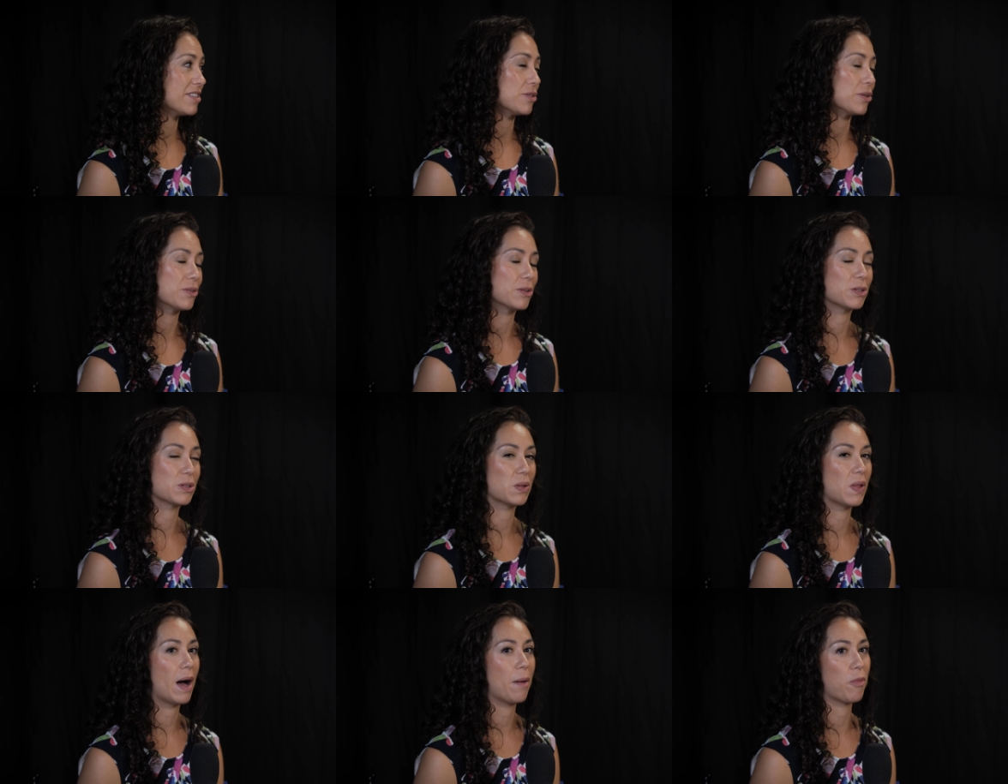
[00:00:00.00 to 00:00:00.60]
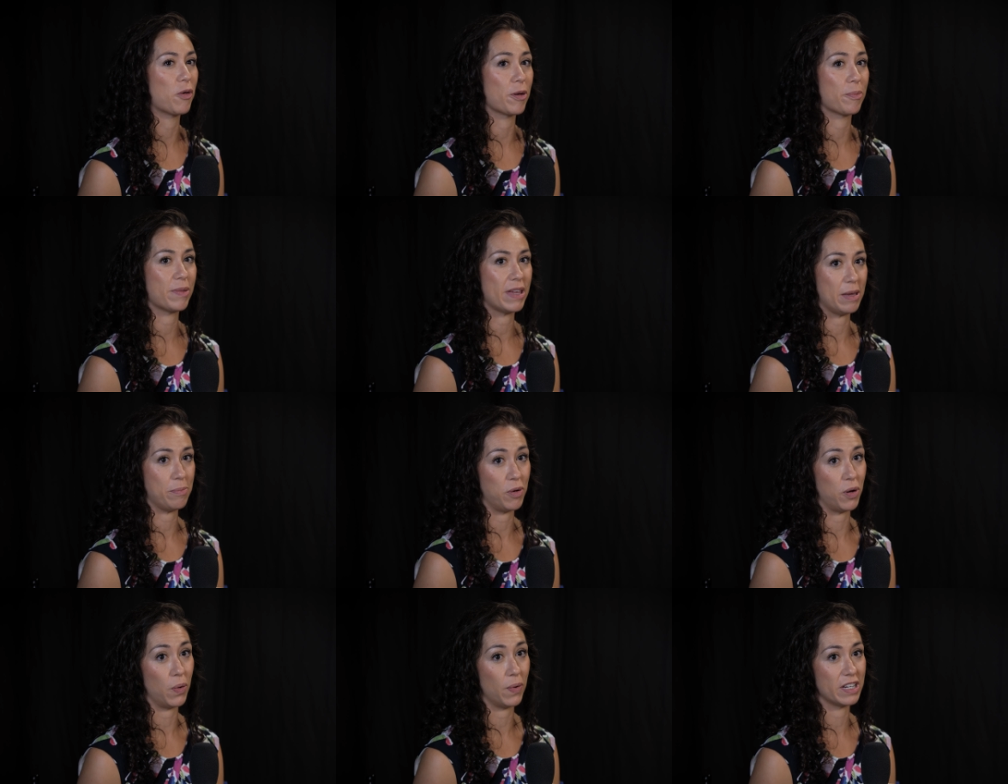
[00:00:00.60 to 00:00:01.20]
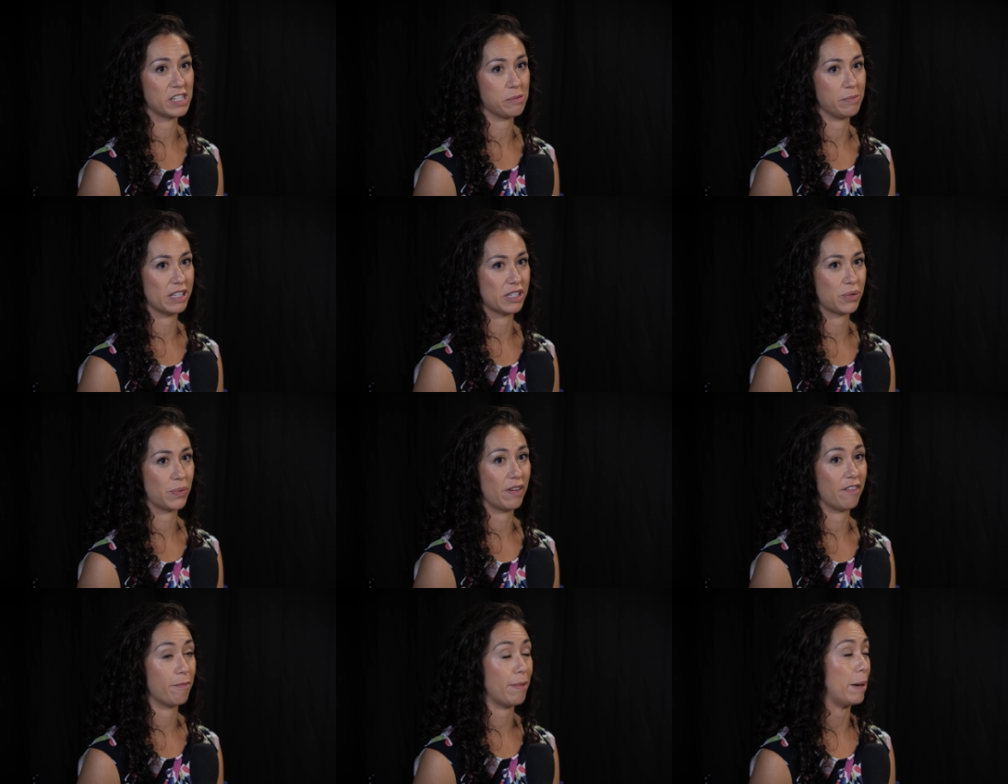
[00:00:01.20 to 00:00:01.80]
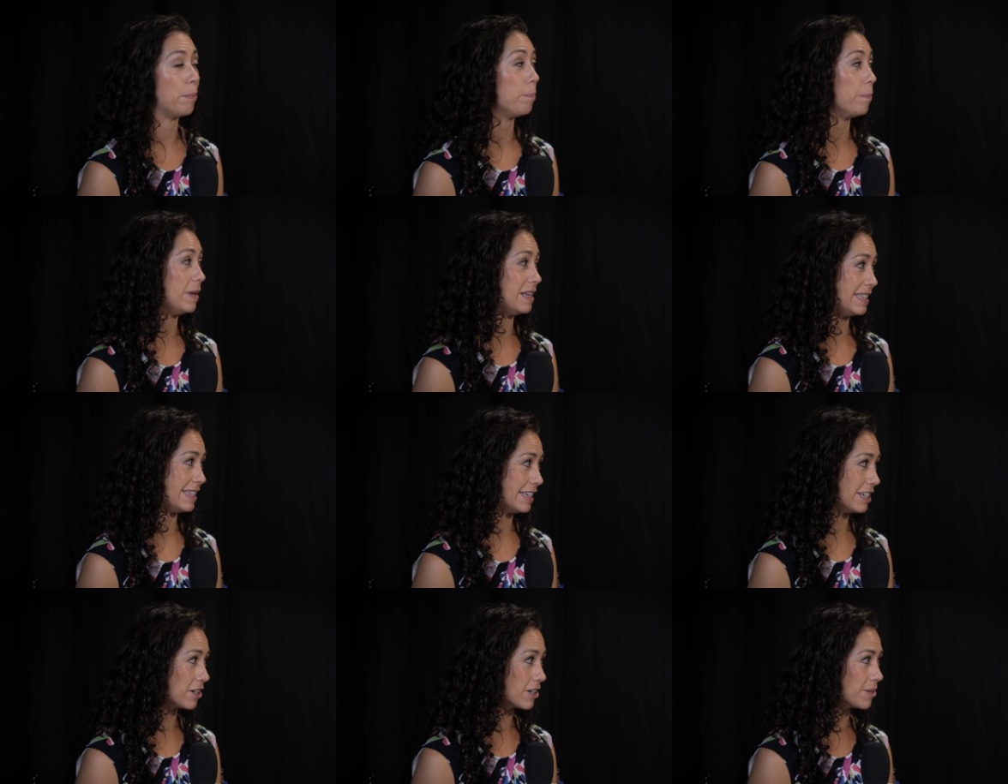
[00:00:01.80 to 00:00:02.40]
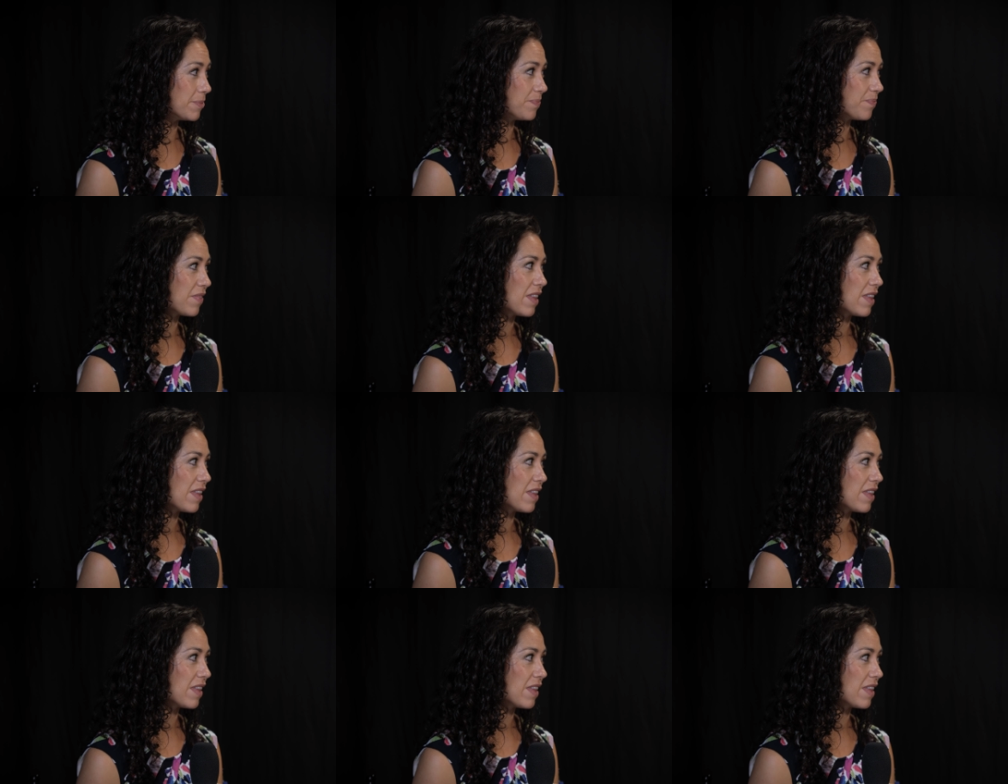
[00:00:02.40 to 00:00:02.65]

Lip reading: So there's a lot more people, which means we've been busier.